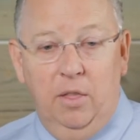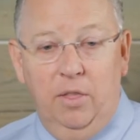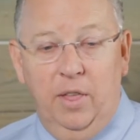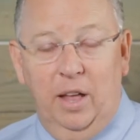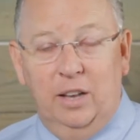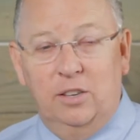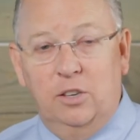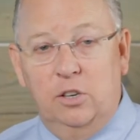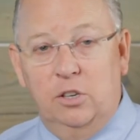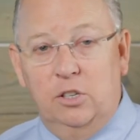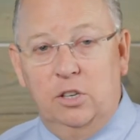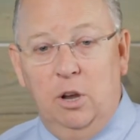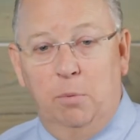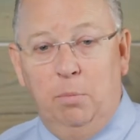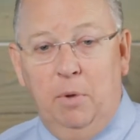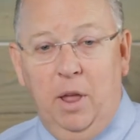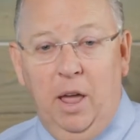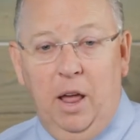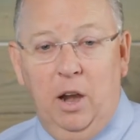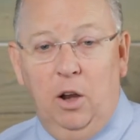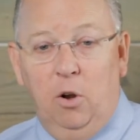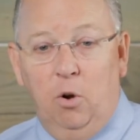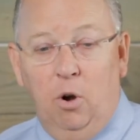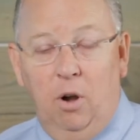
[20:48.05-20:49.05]
That's a
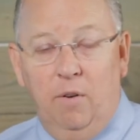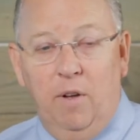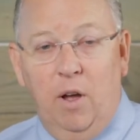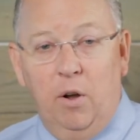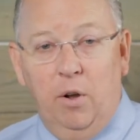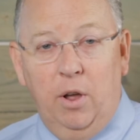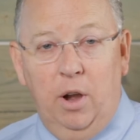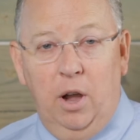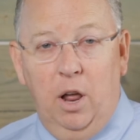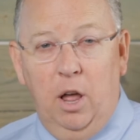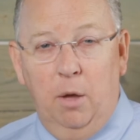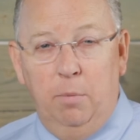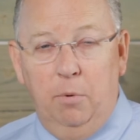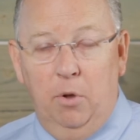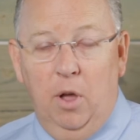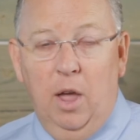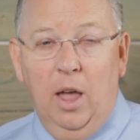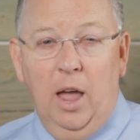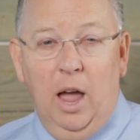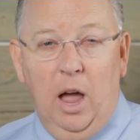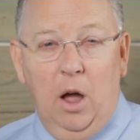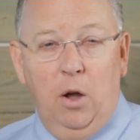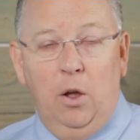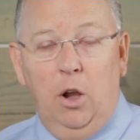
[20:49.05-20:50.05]
subcategory of how can I help you?
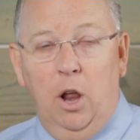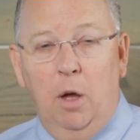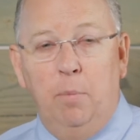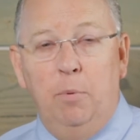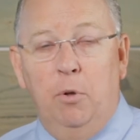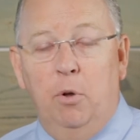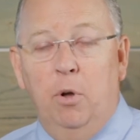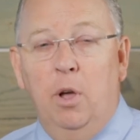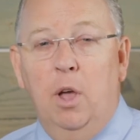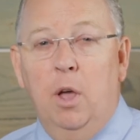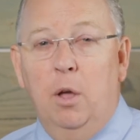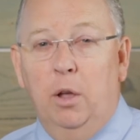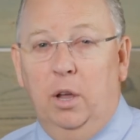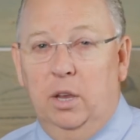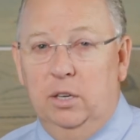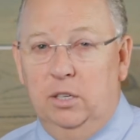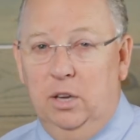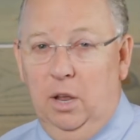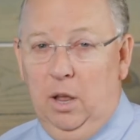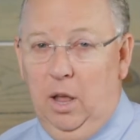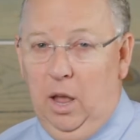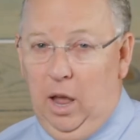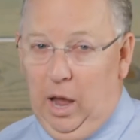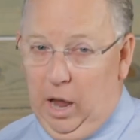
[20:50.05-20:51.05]
How can I help you?
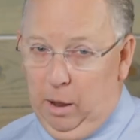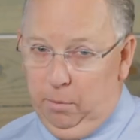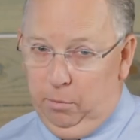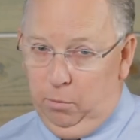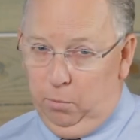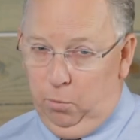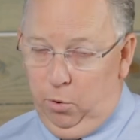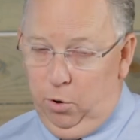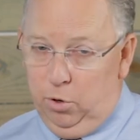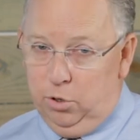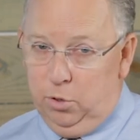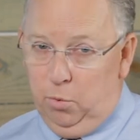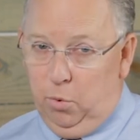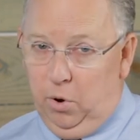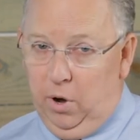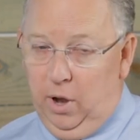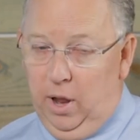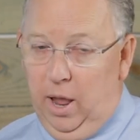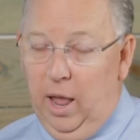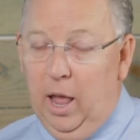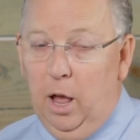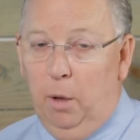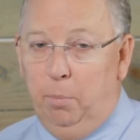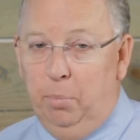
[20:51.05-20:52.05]
Because we're using the word
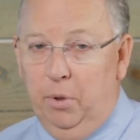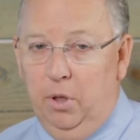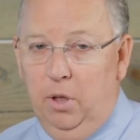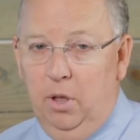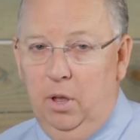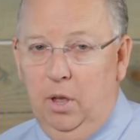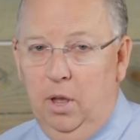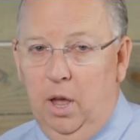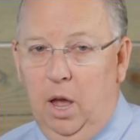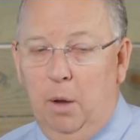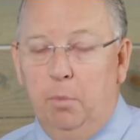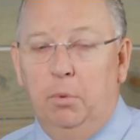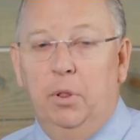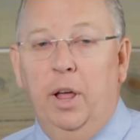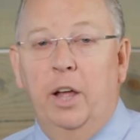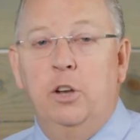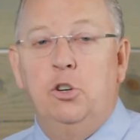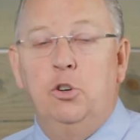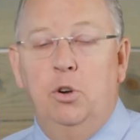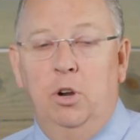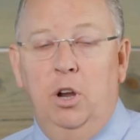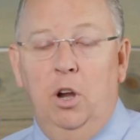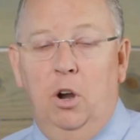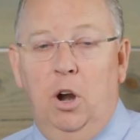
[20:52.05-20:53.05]
help. I'm
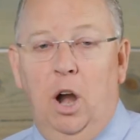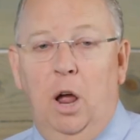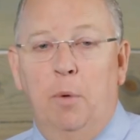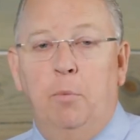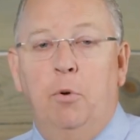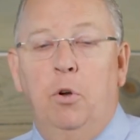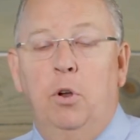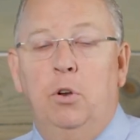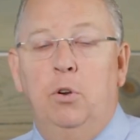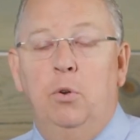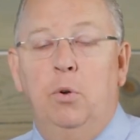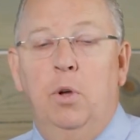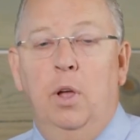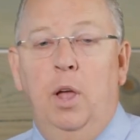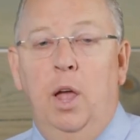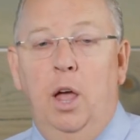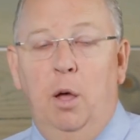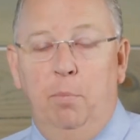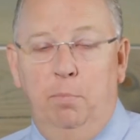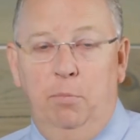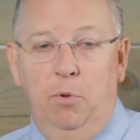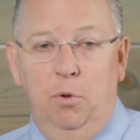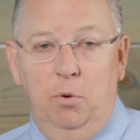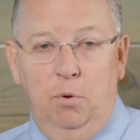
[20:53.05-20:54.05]
glad you're here. I'm going to
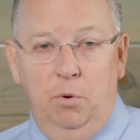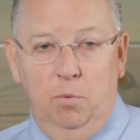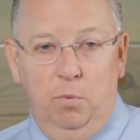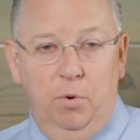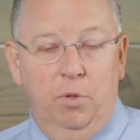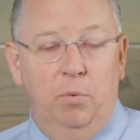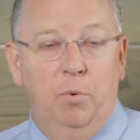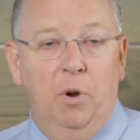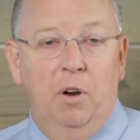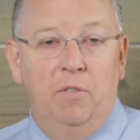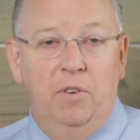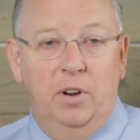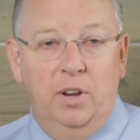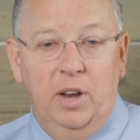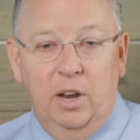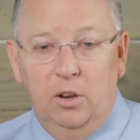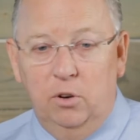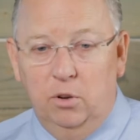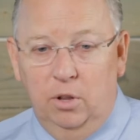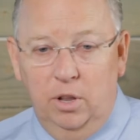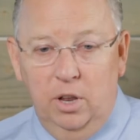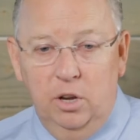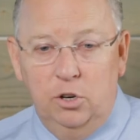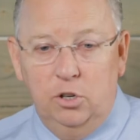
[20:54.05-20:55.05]
help you with whatever
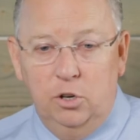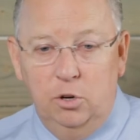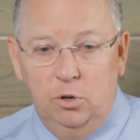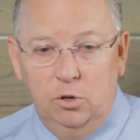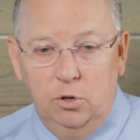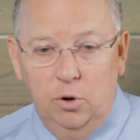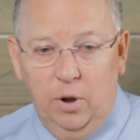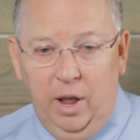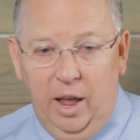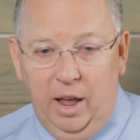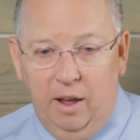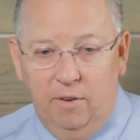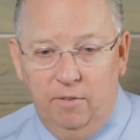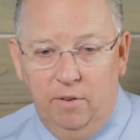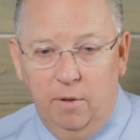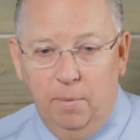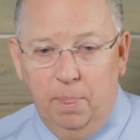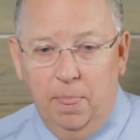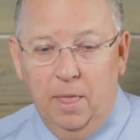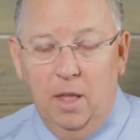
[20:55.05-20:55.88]
dental issues you have.